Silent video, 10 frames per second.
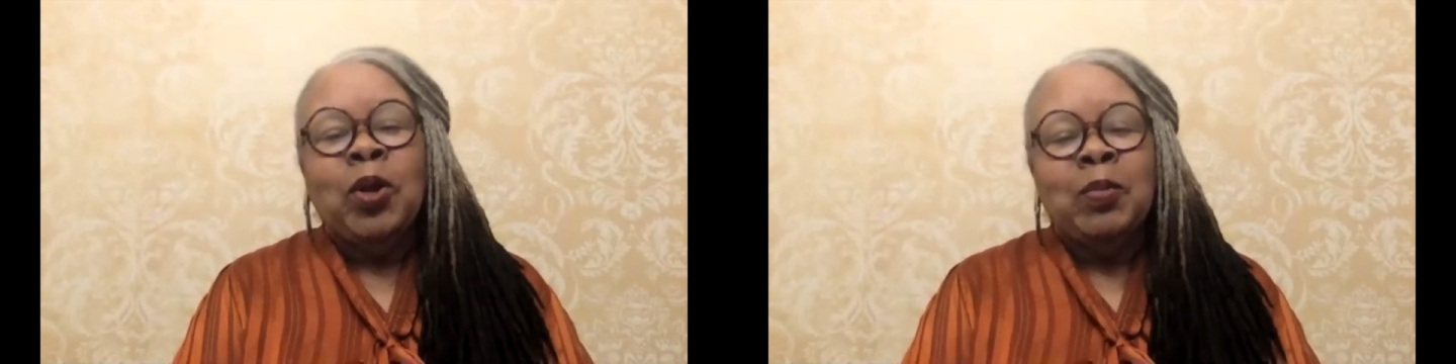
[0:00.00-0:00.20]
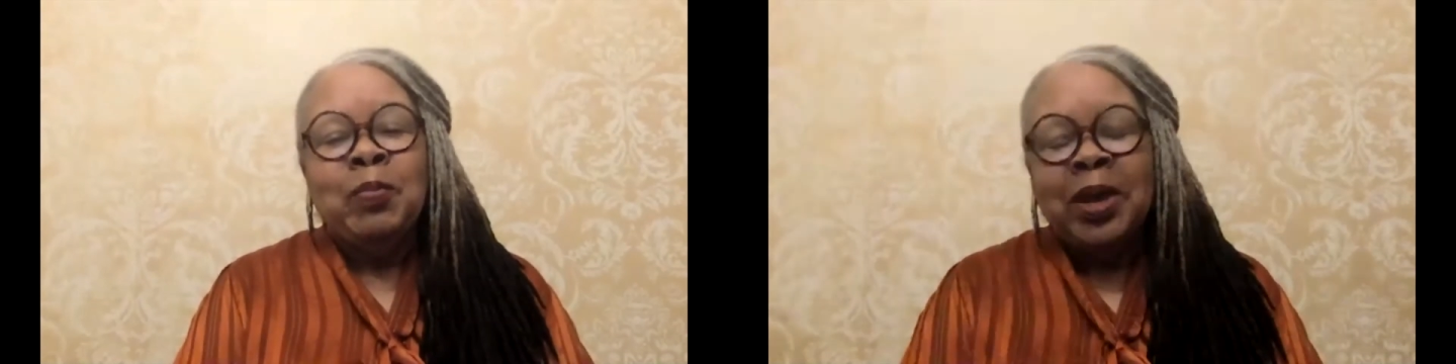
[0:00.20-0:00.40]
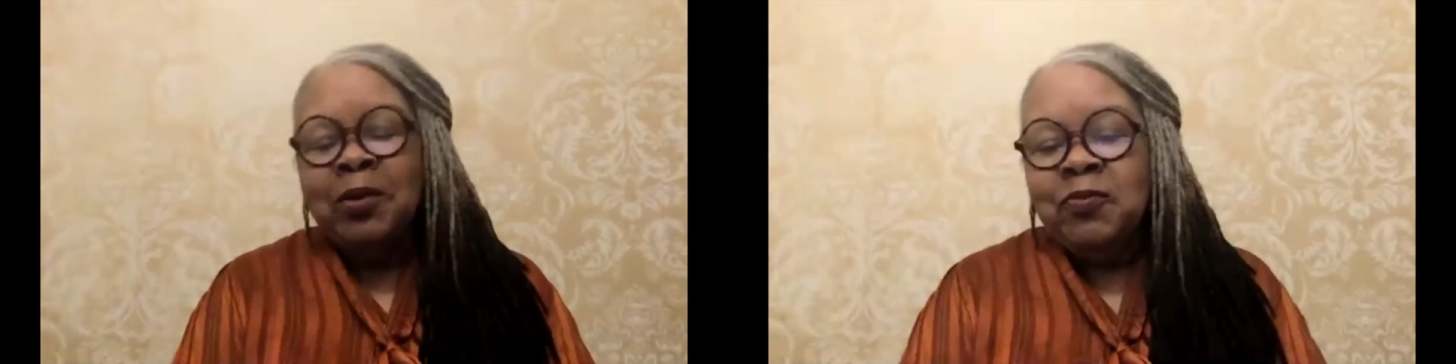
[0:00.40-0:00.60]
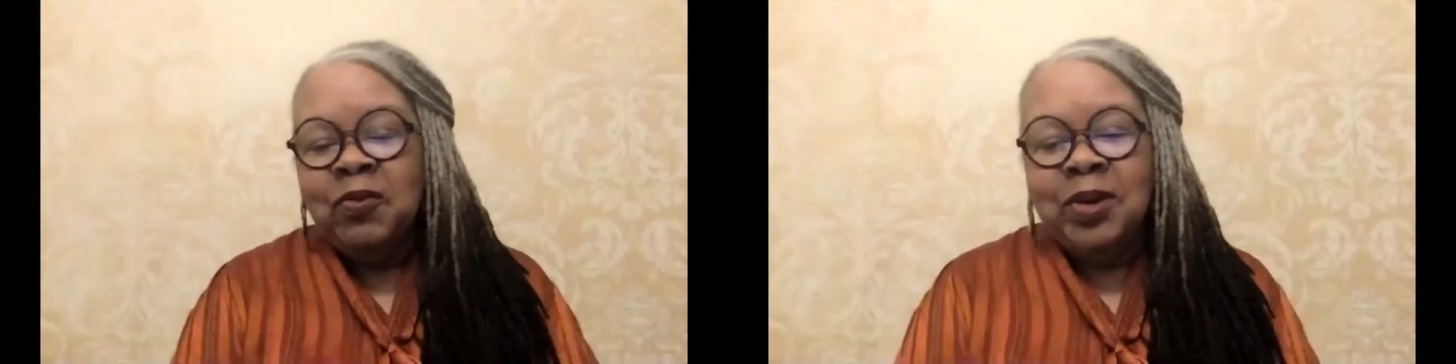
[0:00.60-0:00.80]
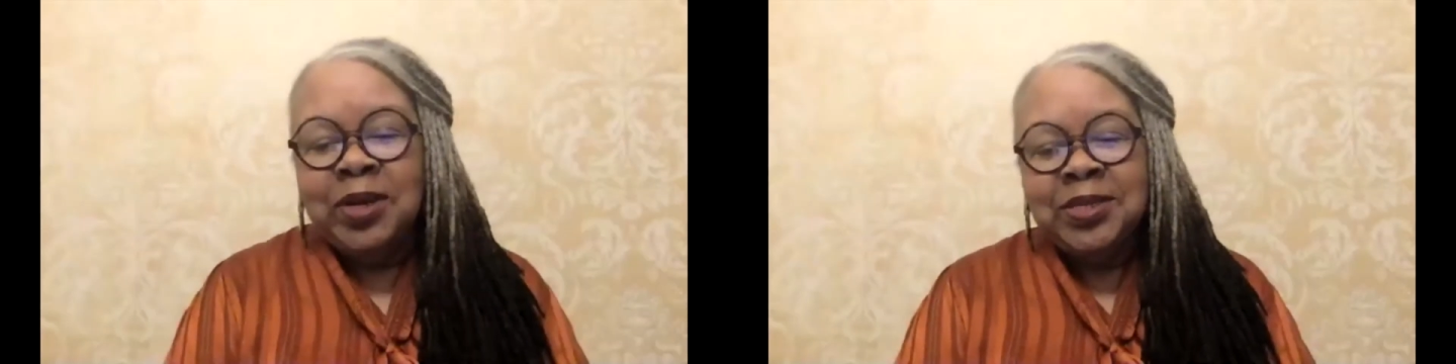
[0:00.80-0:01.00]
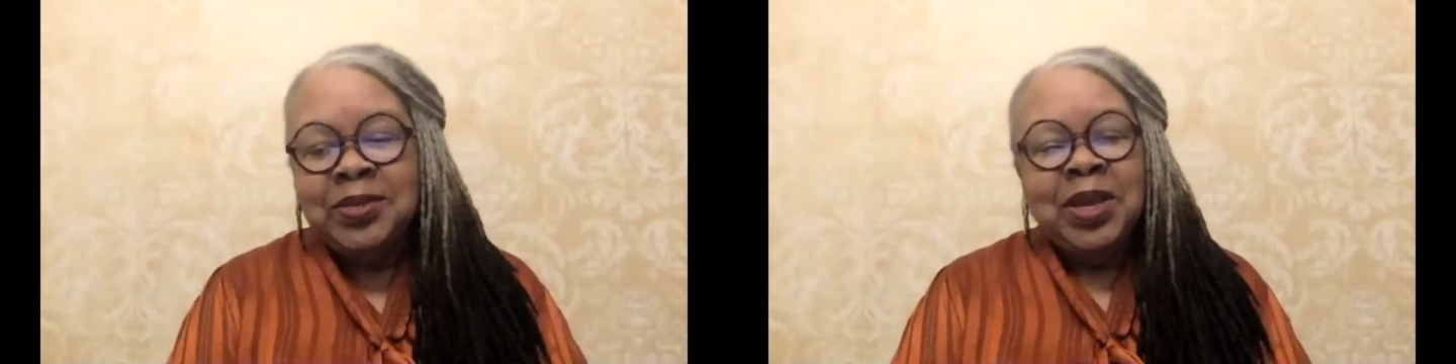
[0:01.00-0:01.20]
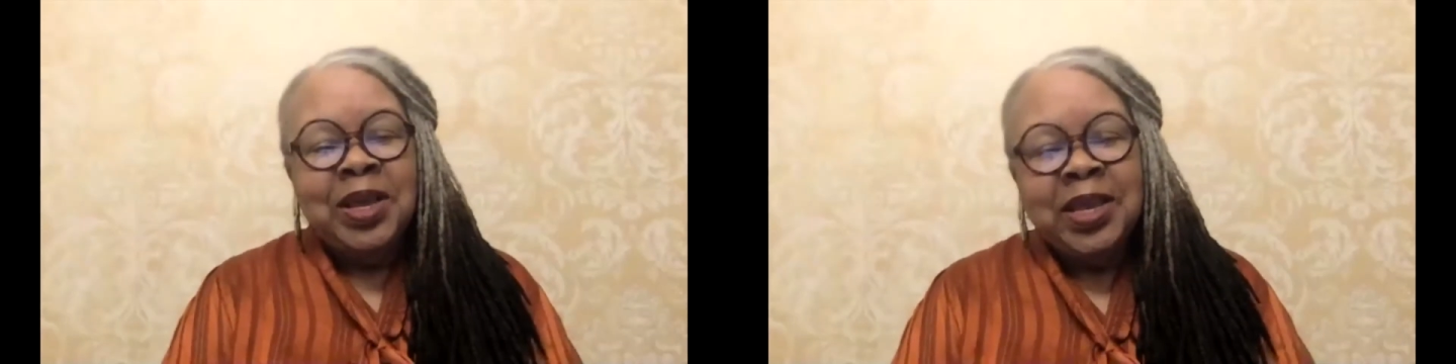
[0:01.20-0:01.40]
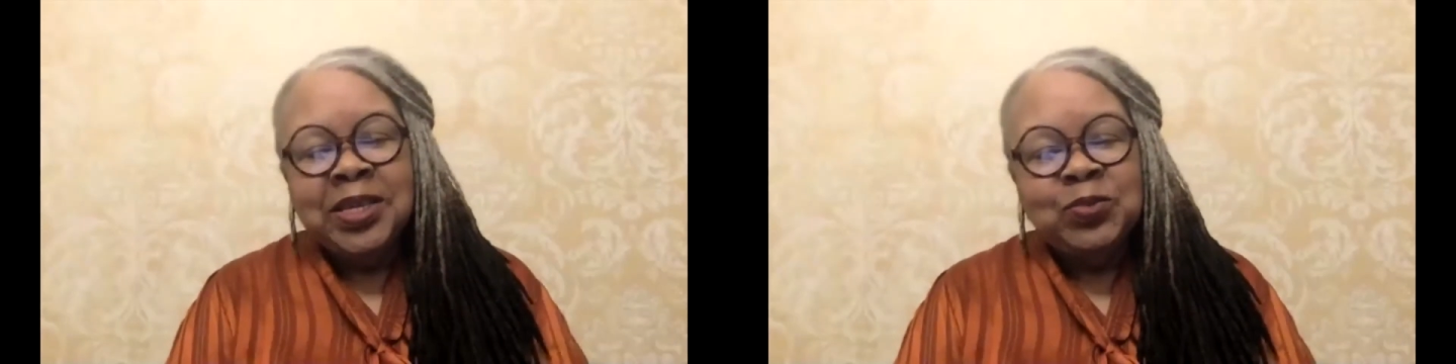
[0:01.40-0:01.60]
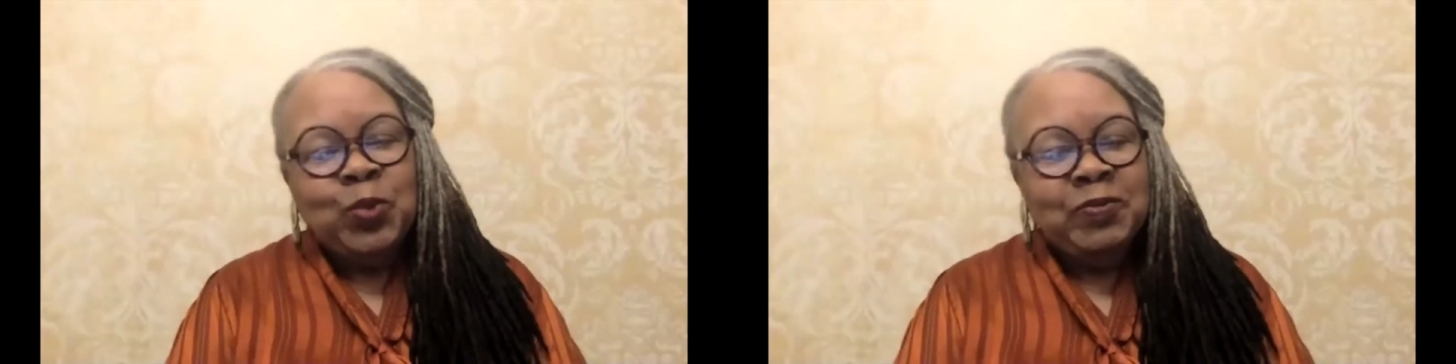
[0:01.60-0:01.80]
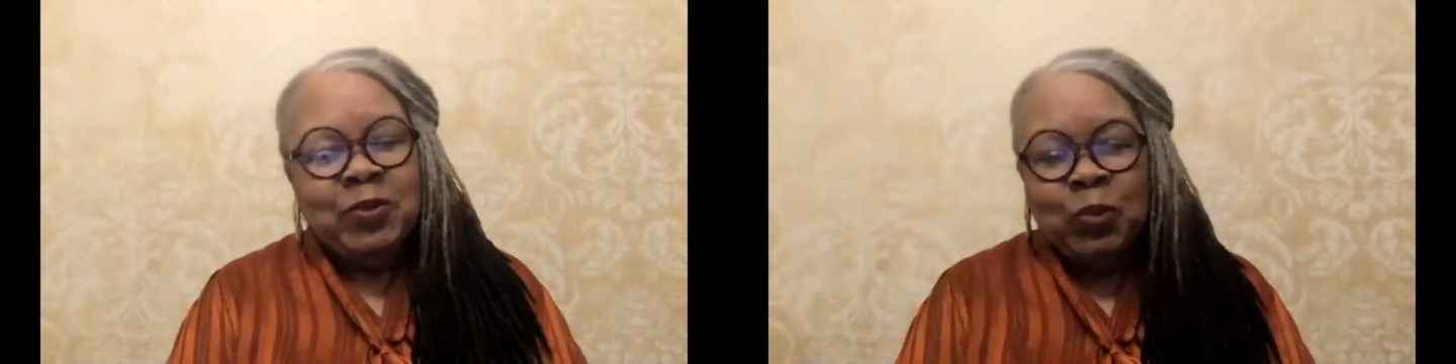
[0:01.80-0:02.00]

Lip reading: is with Du Bois still.